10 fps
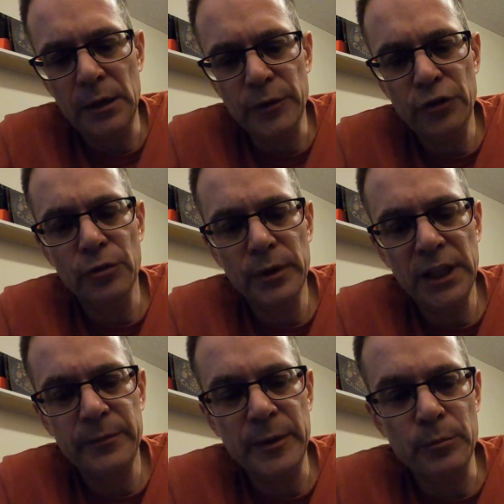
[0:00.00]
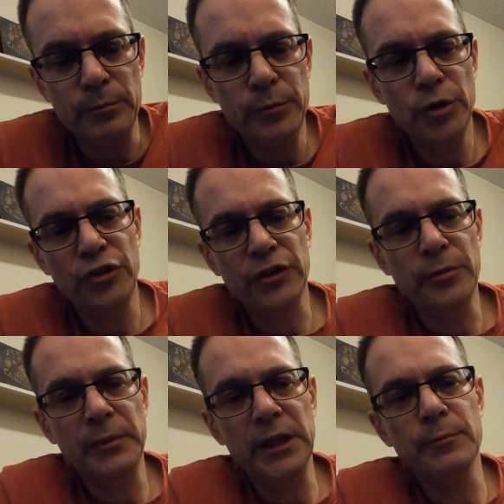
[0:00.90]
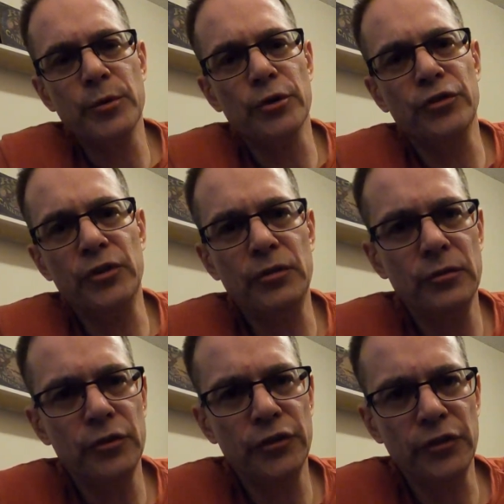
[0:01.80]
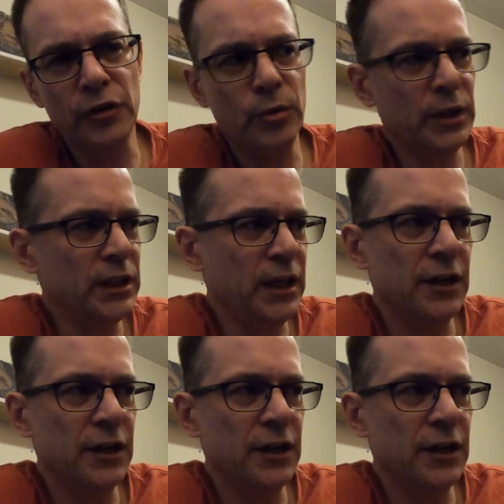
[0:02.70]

You should really be pushing to meet in person just to quickly